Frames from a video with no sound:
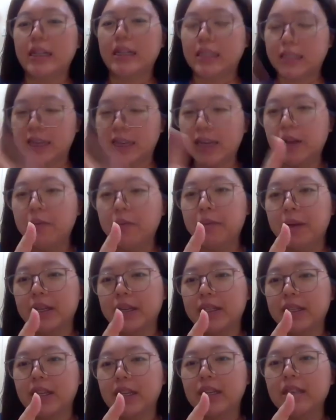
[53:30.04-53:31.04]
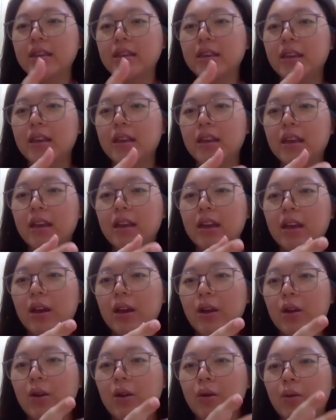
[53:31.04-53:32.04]
a single person
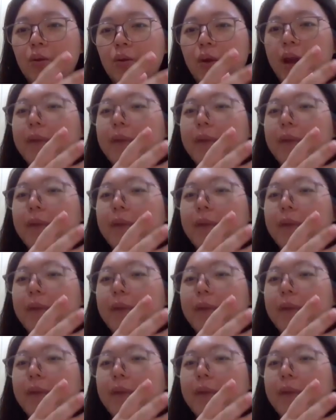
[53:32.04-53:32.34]
who